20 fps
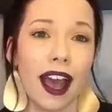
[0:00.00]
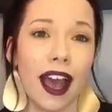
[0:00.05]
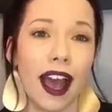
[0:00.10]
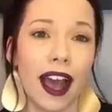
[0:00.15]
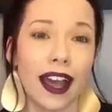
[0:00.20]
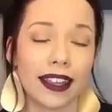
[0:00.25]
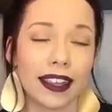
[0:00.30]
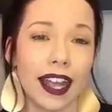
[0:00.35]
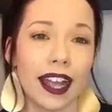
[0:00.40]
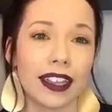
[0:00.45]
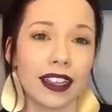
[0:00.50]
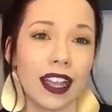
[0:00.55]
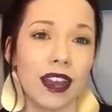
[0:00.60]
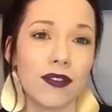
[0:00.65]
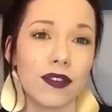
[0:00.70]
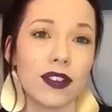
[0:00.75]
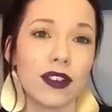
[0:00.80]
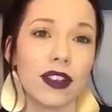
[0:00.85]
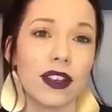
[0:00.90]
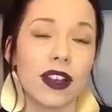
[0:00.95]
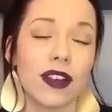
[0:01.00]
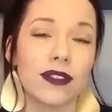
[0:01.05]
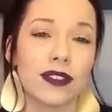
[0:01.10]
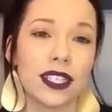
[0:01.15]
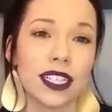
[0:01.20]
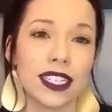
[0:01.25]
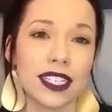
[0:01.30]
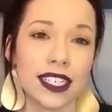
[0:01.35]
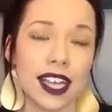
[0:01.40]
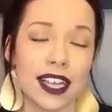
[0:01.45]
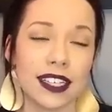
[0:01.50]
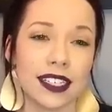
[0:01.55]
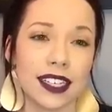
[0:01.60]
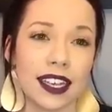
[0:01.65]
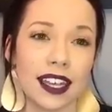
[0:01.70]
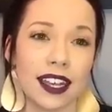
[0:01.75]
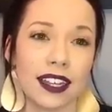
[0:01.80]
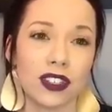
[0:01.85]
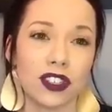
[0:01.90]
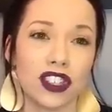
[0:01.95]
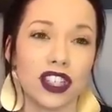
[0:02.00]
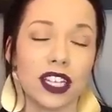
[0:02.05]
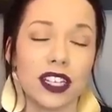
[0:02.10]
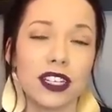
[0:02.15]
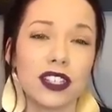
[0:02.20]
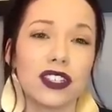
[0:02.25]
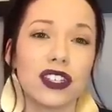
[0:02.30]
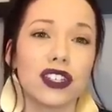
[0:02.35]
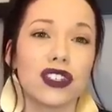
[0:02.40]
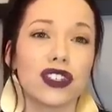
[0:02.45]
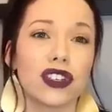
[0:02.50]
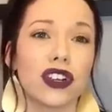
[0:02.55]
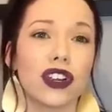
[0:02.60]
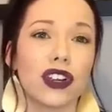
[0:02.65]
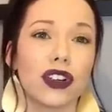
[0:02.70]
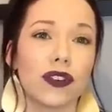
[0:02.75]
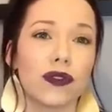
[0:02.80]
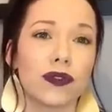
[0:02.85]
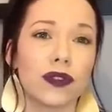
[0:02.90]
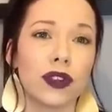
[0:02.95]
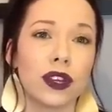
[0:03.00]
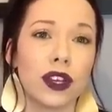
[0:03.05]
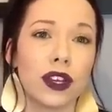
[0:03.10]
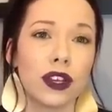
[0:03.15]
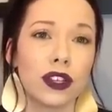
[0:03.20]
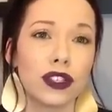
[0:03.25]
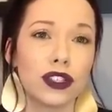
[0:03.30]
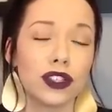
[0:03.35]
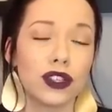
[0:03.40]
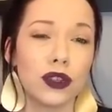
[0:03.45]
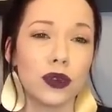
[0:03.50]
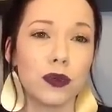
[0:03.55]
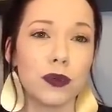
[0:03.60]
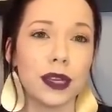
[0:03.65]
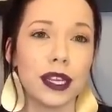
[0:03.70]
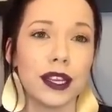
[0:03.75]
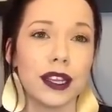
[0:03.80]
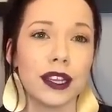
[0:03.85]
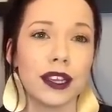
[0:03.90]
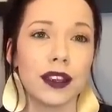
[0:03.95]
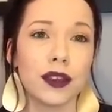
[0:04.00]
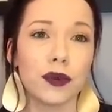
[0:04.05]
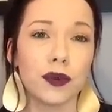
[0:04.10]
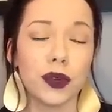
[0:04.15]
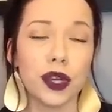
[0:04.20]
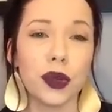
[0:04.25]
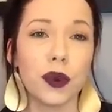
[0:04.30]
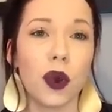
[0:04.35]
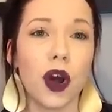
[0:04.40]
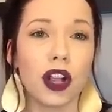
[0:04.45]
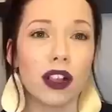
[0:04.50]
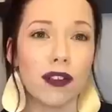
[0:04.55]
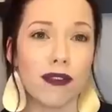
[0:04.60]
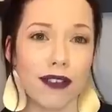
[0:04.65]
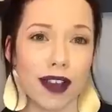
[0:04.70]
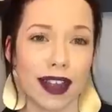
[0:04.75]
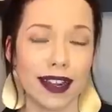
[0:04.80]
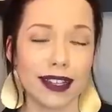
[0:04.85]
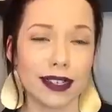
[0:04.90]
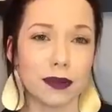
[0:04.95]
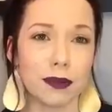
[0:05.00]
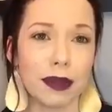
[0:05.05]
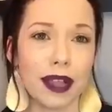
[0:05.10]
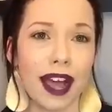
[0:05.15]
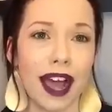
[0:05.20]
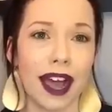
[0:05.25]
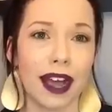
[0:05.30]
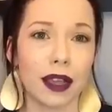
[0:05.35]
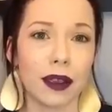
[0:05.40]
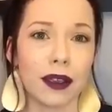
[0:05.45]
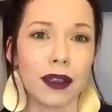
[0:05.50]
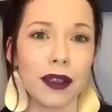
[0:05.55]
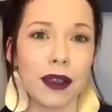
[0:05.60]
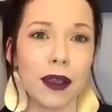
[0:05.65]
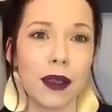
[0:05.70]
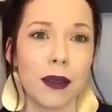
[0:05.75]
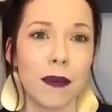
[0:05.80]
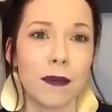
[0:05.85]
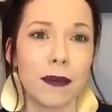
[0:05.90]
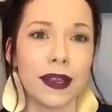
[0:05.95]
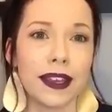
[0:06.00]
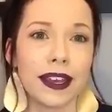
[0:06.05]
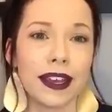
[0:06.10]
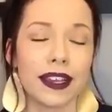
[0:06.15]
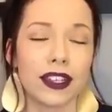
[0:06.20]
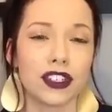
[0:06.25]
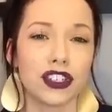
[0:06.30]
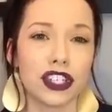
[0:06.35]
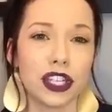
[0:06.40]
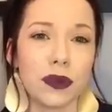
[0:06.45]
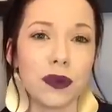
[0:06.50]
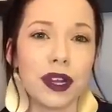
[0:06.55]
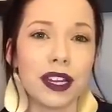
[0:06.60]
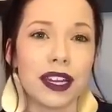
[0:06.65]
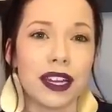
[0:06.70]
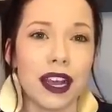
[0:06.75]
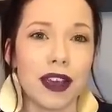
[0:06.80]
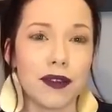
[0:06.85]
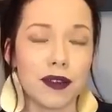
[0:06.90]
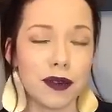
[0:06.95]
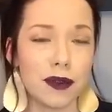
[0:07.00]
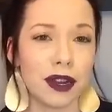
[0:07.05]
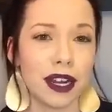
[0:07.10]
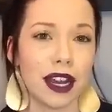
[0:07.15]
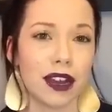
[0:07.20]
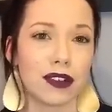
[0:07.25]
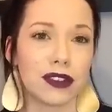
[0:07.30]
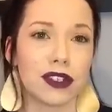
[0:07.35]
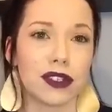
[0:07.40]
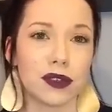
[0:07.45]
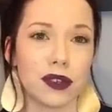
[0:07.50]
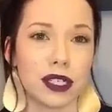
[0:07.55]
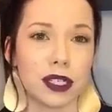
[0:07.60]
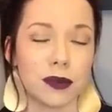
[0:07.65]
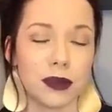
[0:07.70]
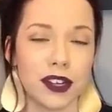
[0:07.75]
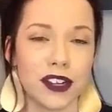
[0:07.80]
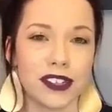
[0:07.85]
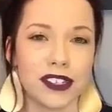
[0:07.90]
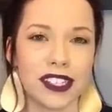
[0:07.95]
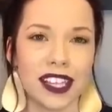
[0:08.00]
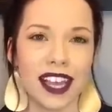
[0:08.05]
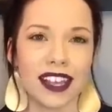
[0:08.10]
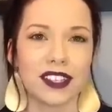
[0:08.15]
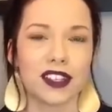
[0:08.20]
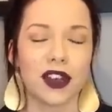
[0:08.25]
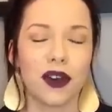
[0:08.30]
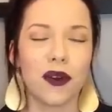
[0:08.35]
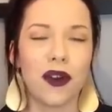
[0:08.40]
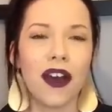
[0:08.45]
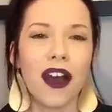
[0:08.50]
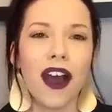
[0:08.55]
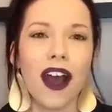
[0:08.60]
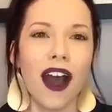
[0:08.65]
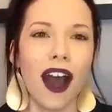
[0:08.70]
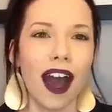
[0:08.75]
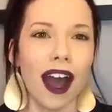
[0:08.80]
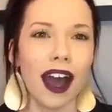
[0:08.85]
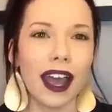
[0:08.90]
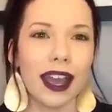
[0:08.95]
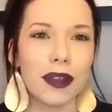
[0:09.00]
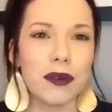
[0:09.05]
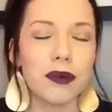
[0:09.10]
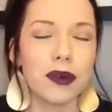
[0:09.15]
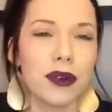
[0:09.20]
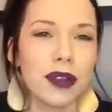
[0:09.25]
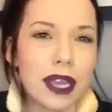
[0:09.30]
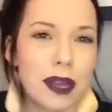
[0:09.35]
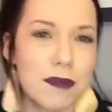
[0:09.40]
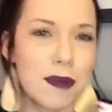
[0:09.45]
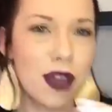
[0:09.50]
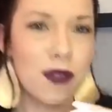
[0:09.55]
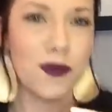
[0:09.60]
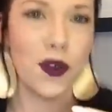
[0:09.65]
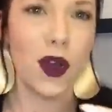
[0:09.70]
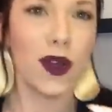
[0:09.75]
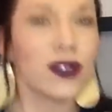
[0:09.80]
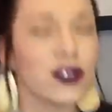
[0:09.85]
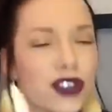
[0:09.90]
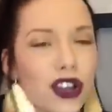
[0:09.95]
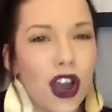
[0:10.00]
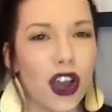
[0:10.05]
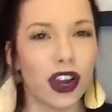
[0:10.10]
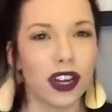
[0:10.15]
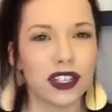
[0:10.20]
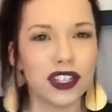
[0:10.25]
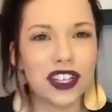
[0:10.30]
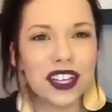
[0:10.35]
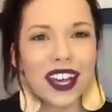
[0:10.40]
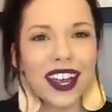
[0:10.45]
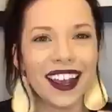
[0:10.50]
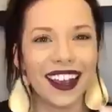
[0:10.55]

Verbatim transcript: at that level of success again. She didn't deserve to be requalified as black because she wanted everyone else to experience that. So I will get my phone charged